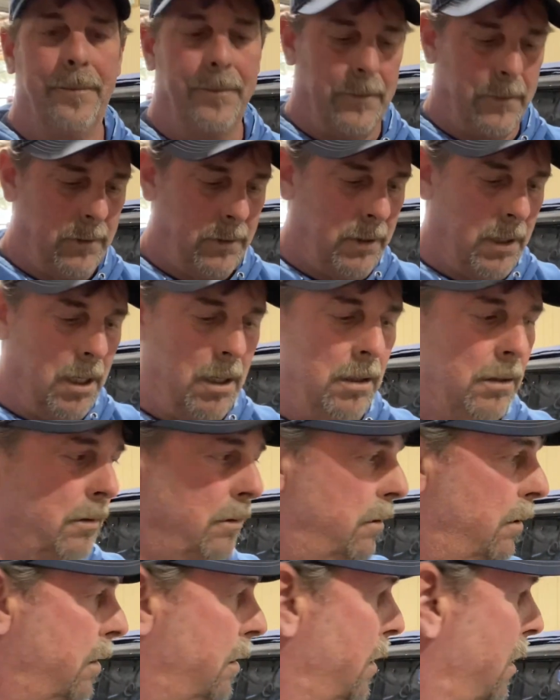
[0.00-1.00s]
So
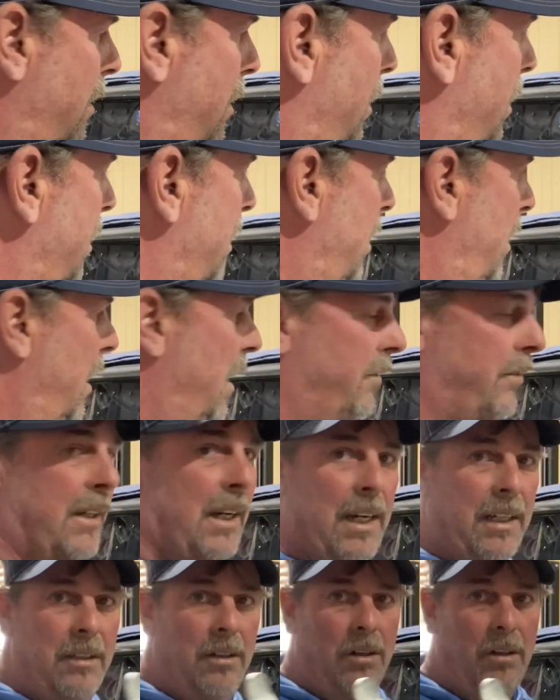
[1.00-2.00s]
I've
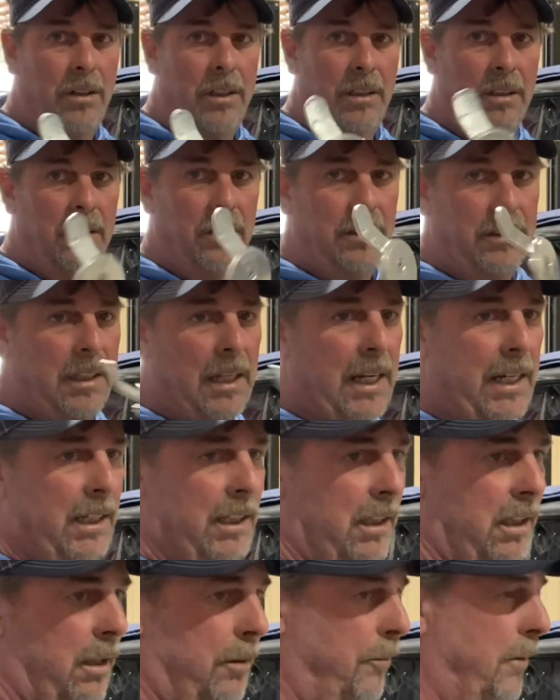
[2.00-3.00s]
kind of already looked at a
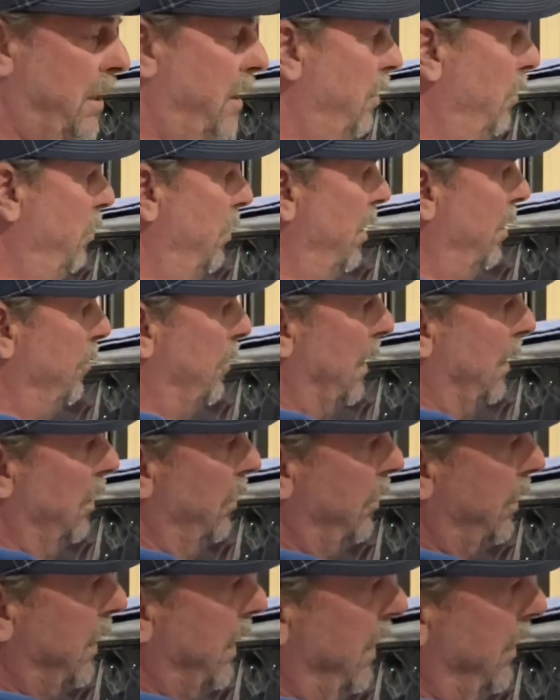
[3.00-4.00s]
little bit of where my
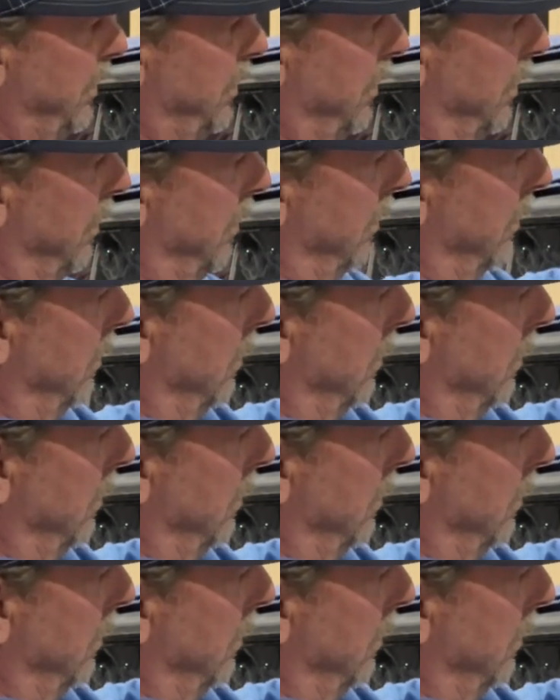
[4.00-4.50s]
location.